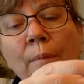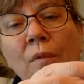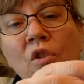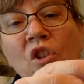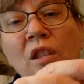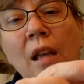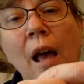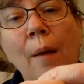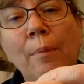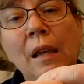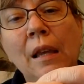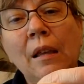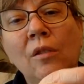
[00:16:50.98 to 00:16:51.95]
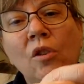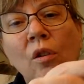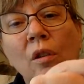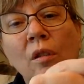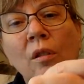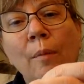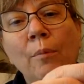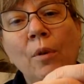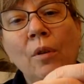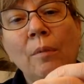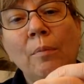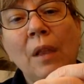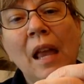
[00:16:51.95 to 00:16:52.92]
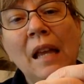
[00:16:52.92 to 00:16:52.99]
just copying it, you can number the
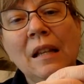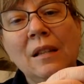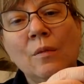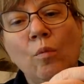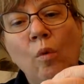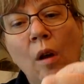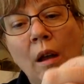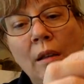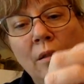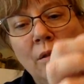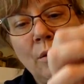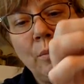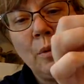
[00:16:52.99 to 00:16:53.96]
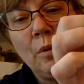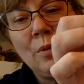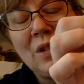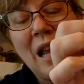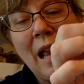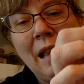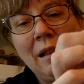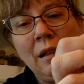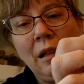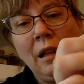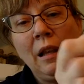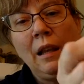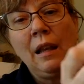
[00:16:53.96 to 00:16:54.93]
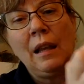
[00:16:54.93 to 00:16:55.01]
blanks 1 through 10
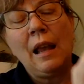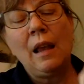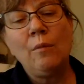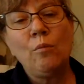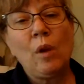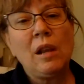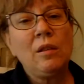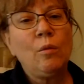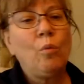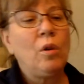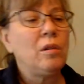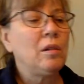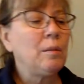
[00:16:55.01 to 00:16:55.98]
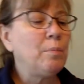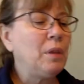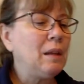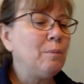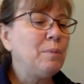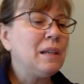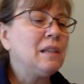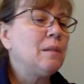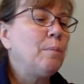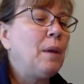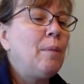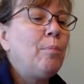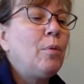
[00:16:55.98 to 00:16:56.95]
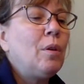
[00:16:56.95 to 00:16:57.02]
and write the word on a plain piece of
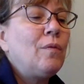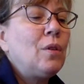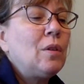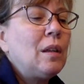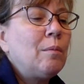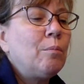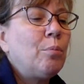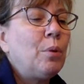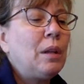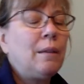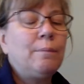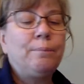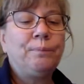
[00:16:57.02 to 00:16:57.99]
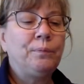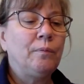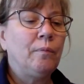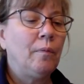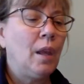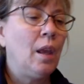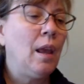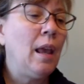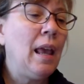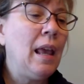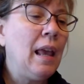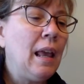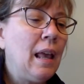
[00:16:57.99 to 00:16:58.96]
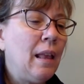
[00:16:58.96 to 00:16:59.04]
paper if you didn't print it.
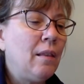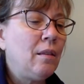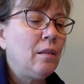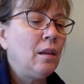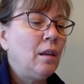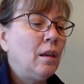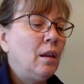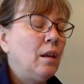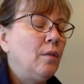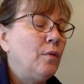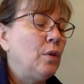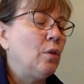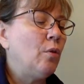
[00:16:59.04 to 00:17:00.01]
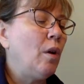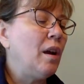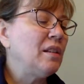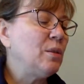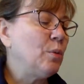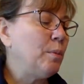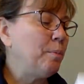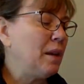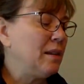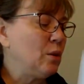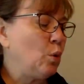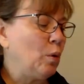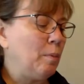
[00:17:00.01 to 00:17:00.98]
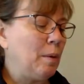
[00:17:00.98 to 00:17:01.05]
And for the crossword
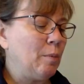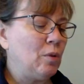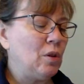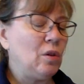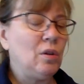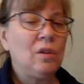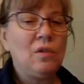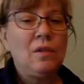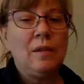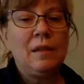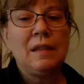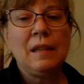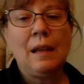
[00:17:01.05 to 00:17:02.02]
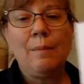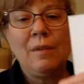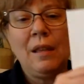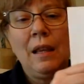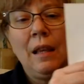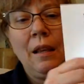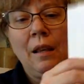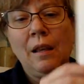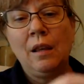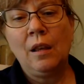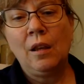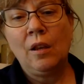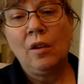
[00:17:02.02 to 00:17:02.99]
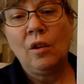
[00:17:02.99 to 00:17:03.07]
puzzle, remember you can do the same thing. You
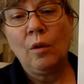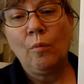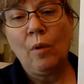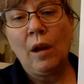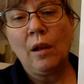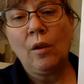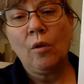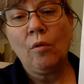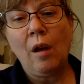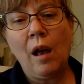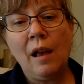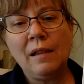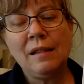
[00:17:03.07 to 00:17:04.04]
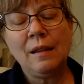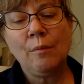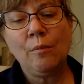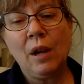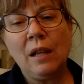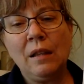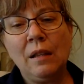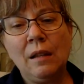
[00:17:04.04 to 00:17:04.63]
can write across and write the